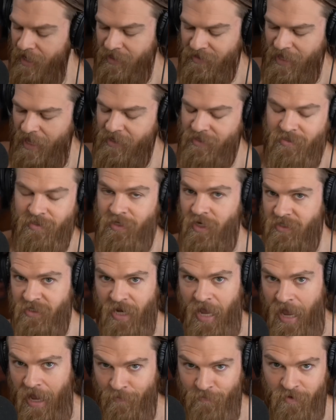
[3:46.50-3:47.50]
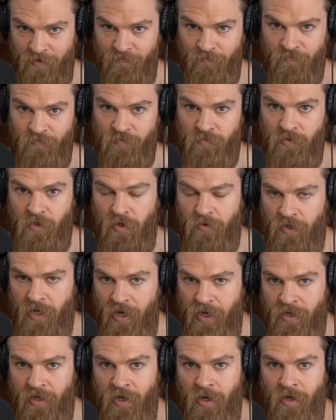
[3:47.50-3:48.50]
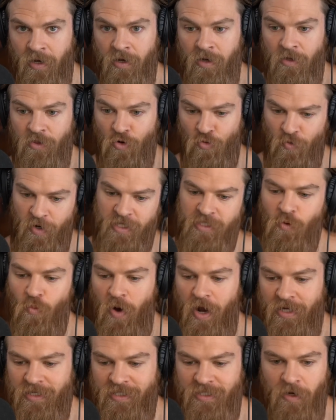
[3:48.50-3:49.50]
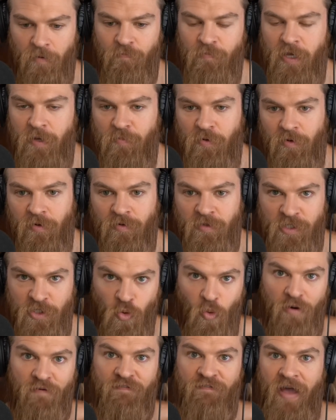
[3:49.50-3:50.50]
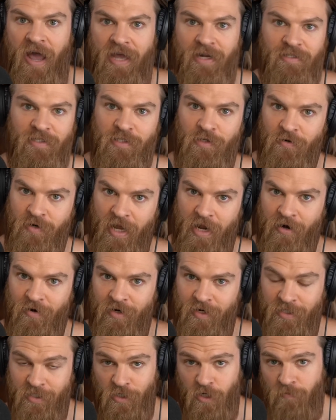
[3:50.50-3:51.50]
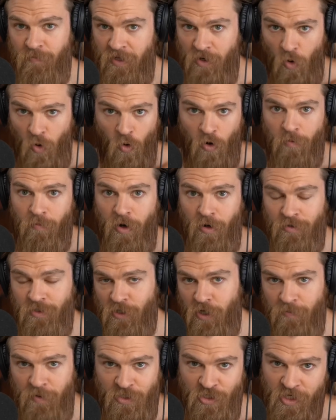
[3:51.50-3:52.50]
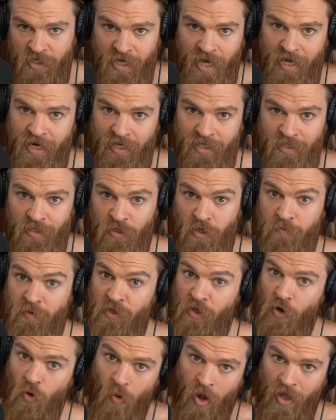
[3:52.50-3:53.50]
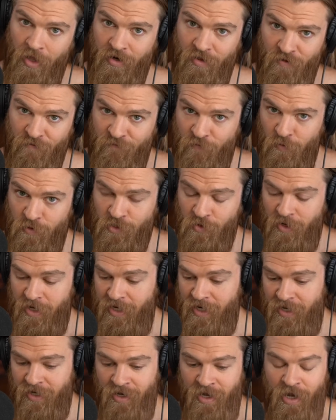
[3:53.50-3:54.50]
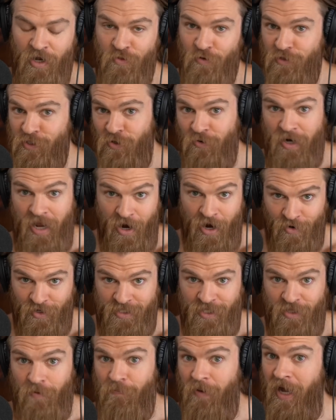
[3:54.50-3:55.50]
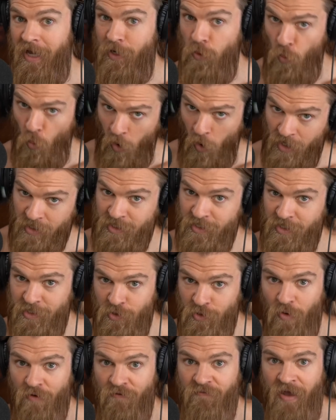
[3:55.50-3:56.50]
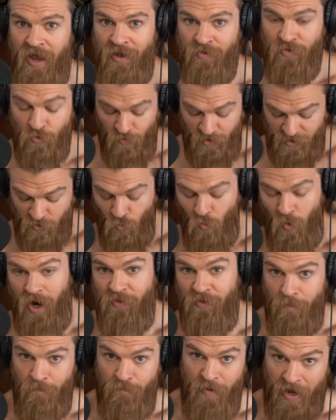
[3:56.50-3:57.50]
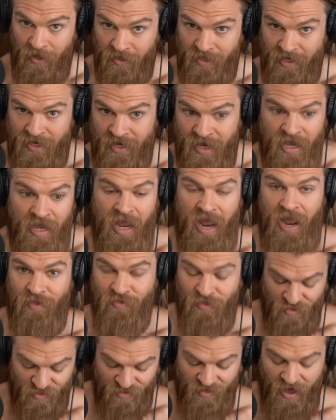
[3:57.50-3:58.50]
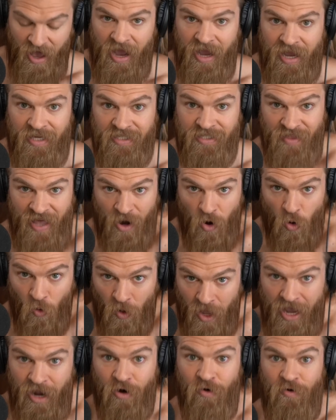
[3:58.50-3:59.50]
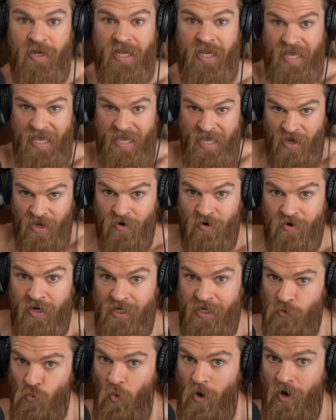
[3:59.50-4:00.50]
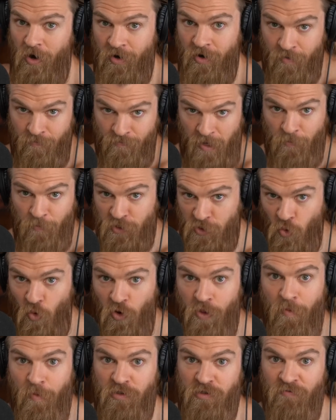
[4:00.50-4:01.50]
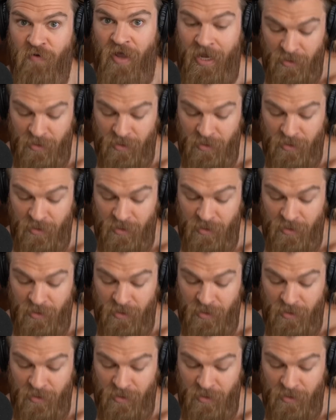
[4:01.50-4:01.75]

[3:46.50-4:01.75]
That doesn't happen, okay? The reason why some people store fat in certain areas, it could be hormones, it could be genetics, it could be the quality of the foods they're eating. There's certain areas that the body wants to store fat. The reason why the belly and the thighs and that whole area here is where people store the most